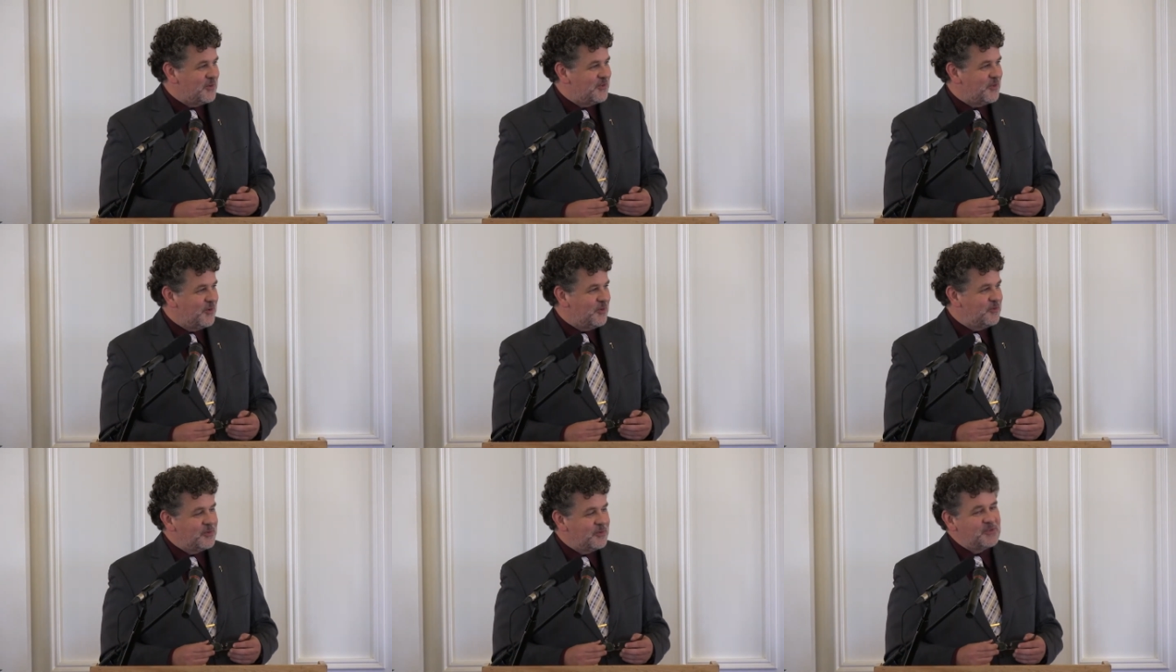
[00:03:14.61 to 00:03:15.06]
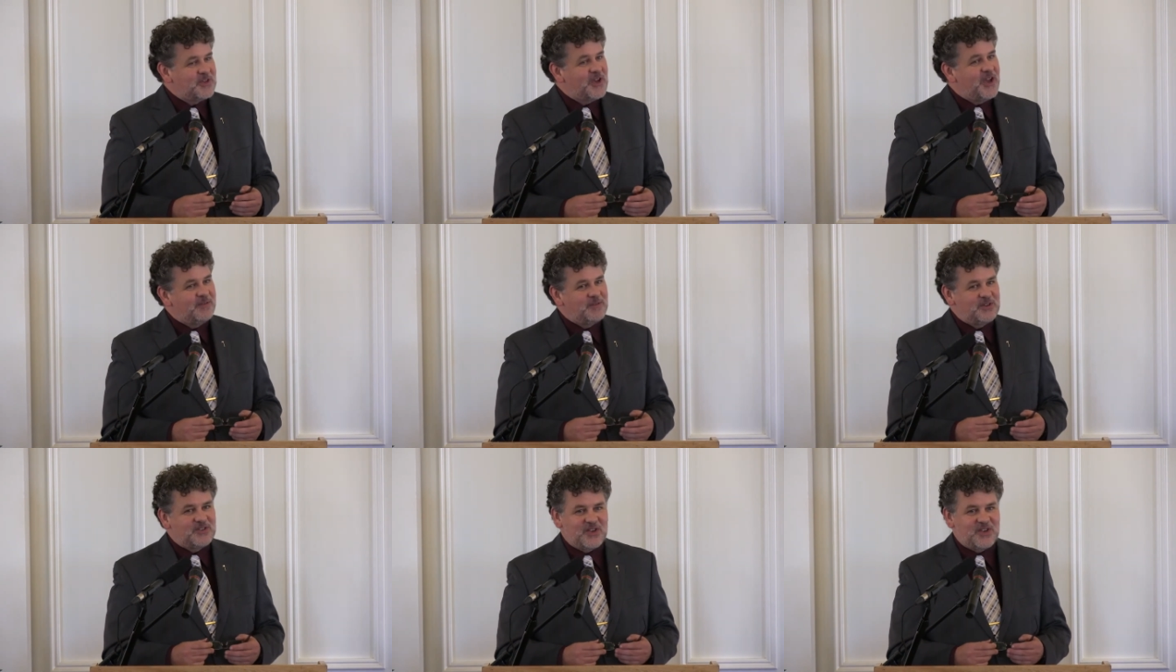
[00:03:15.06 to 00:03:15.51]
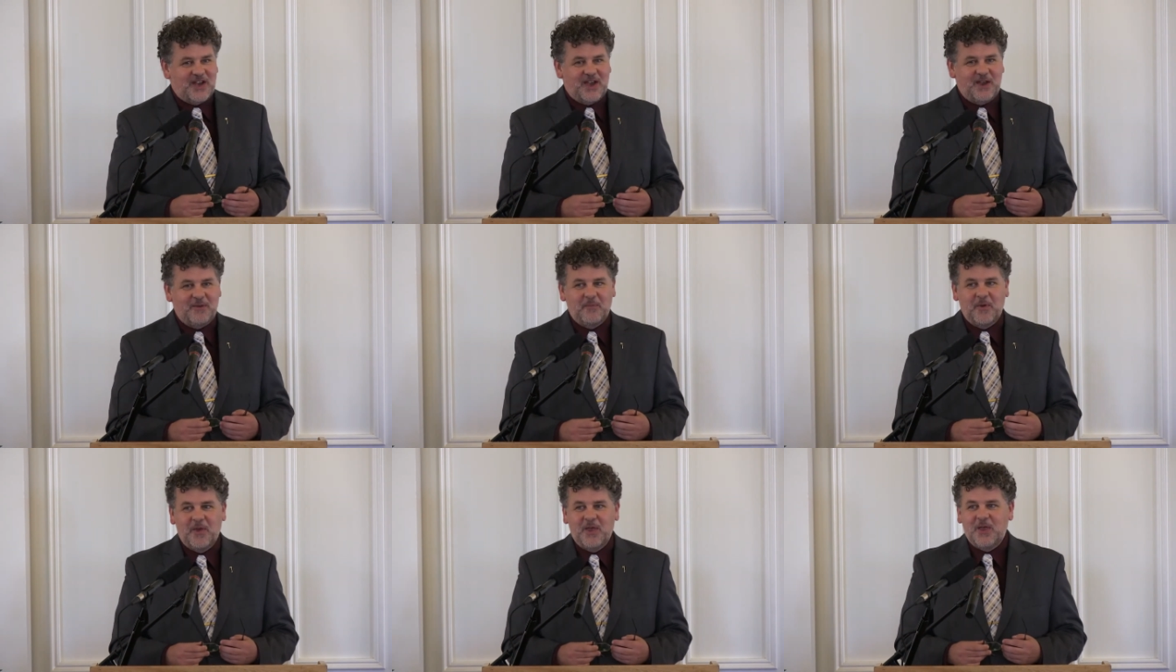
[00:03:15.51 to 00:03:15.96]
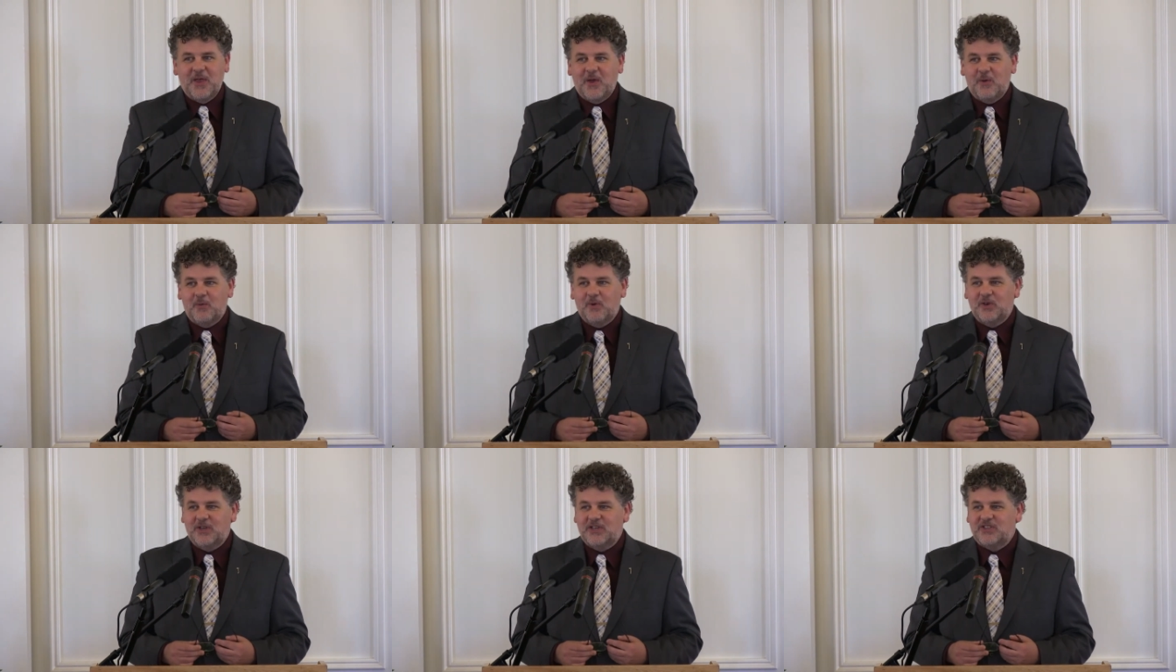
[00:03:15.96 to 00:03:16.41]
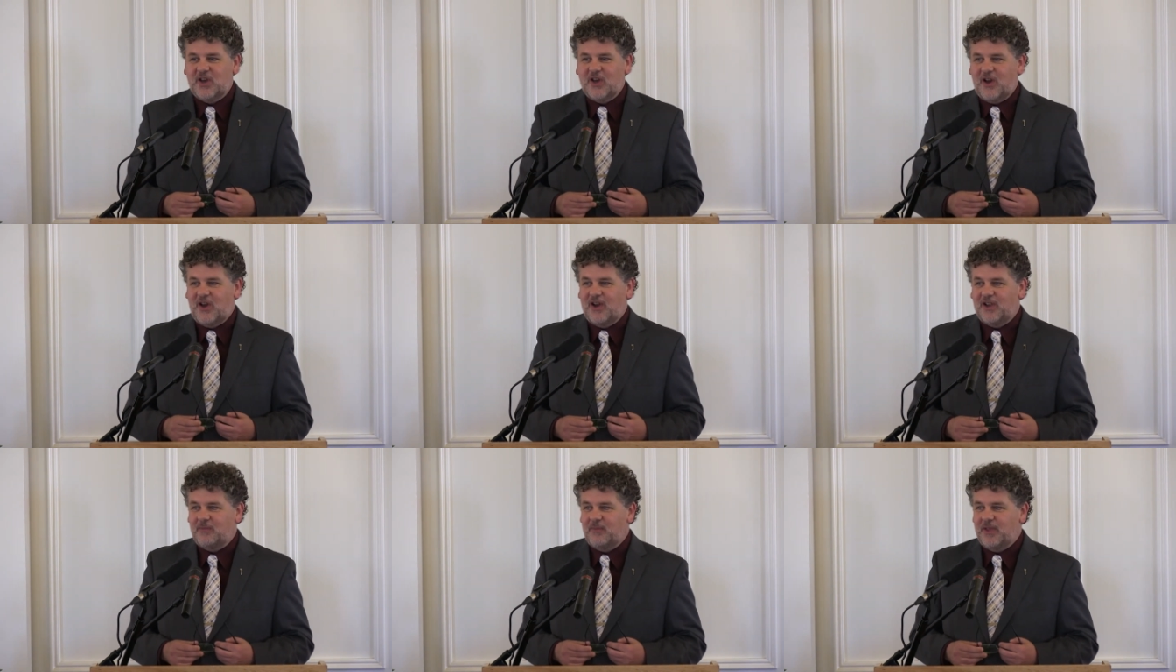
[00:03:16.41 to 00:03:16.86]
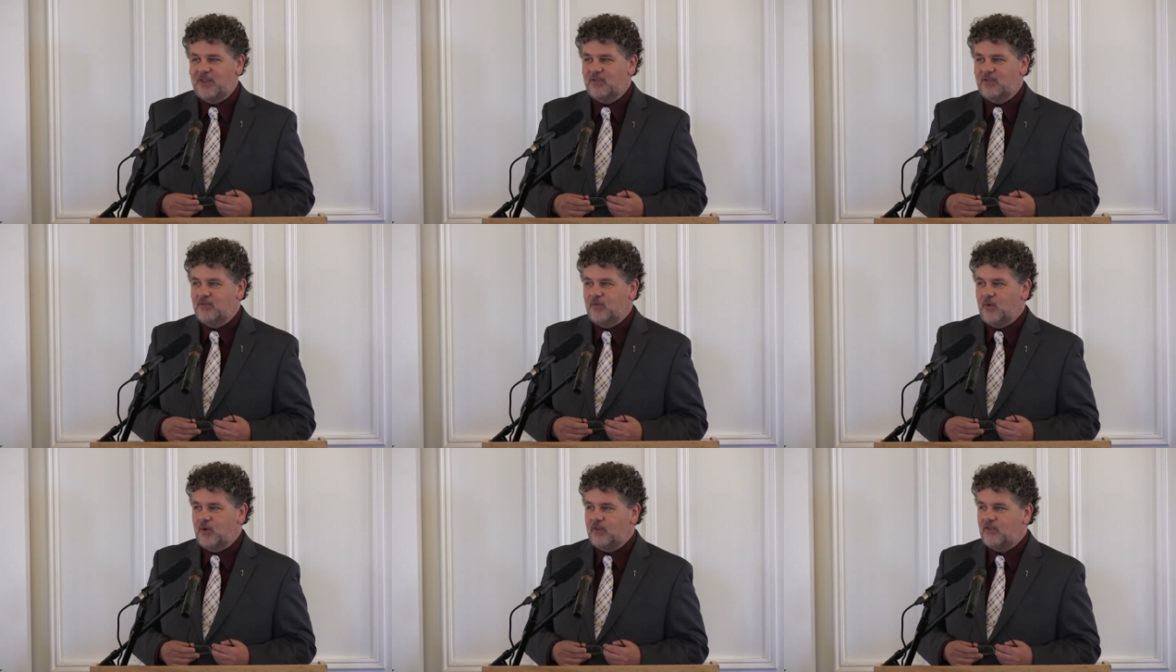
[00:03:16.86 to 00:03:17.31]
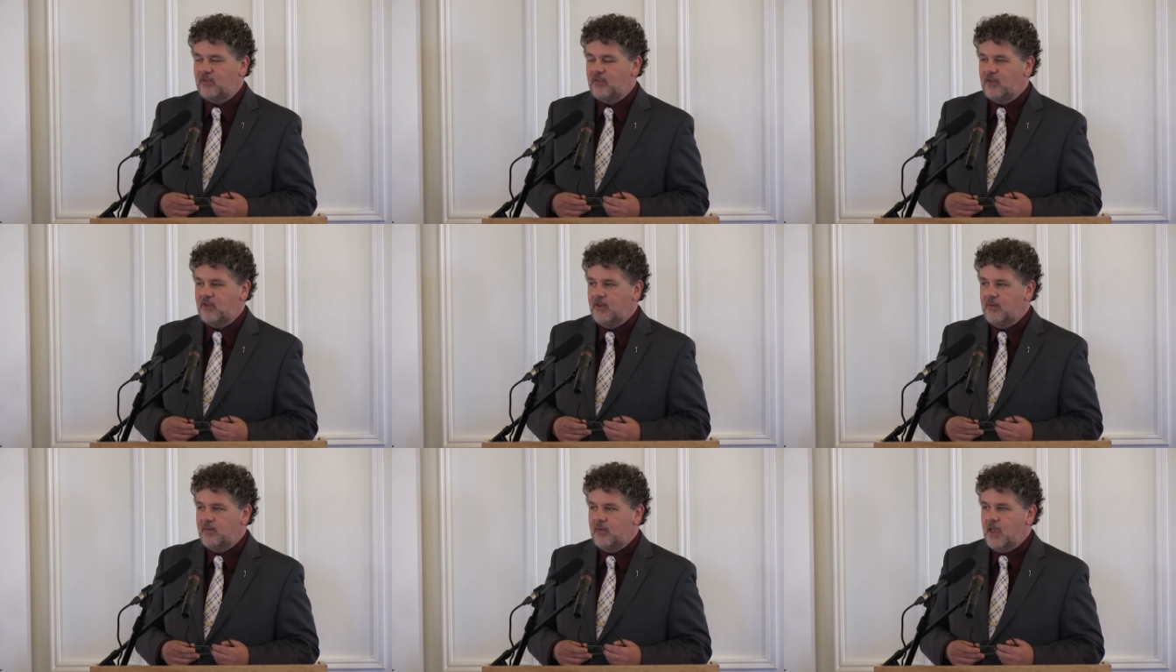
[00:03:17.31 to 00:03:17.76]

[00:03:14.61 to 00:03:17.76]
So from time to time, we'll need to augment the voice.